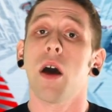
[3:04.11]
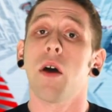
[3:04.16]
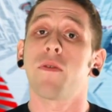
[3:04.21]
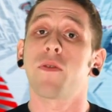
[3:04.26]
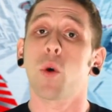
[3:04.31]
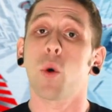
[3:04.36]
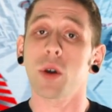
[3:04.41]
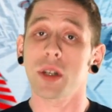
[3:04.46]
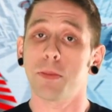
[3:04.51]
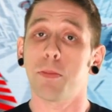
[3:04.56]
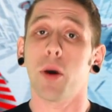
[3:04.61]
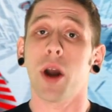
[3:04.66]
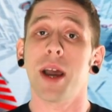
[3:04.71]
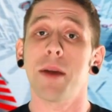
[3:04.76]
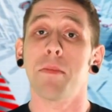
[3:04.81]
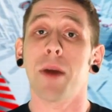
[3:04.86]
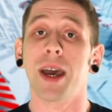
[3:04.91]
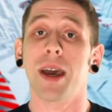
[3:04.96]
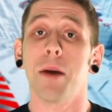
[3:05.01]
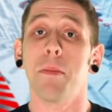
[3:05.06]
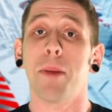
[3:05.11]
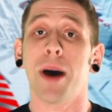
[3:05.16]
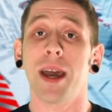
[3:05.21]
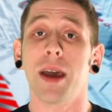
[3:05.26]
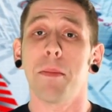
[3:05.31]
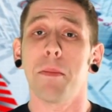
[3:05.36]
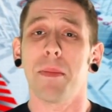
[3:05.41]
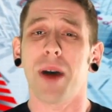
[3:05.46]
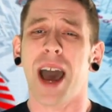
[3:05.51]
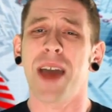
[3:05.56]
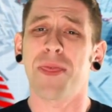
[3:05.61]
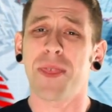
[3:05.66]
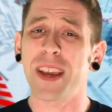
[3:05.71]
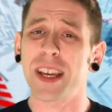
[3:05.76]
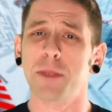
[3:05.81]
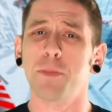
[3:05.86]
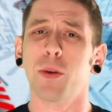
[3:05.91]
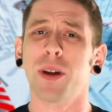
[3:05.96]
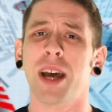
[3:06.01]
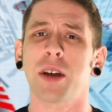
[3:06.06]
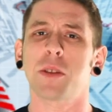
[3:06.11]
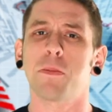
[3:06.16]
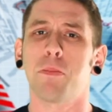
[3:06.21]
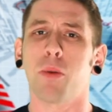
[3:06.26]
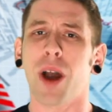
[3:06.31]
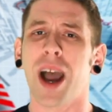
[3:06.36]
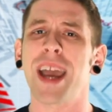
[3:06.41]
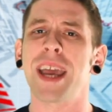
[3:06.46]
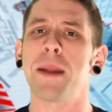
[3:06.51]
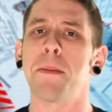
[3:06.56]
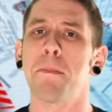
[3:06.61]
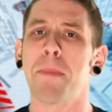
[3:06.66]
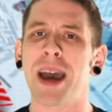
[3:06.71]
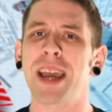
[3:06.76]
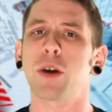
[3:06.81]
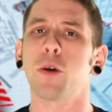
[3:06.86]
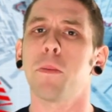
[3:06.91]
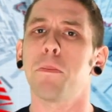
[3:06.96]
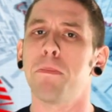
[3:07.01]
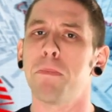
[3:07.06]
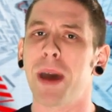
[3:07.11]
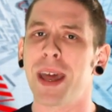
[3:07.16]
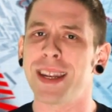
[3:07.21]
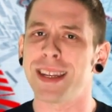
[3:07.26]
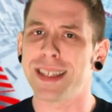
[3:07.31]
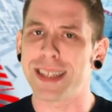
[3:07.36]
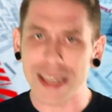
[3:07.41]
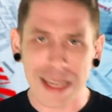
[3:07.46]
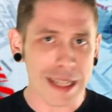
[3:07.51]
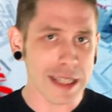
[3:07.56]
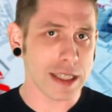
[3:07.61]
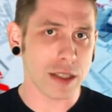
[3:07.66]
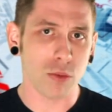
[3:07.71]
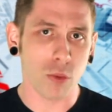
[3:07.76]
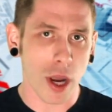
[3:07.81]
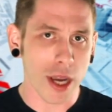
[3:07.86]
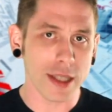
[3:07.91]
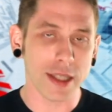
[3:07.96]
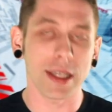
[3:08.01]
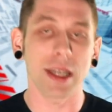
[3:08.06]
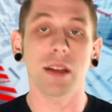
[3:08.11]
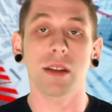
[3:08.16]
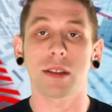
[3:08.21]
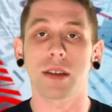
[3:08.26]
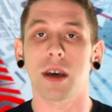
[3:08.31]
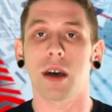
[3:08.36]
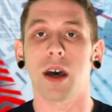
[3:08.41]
Of course, I think it's pronounced Brian Michael Bendis writes it.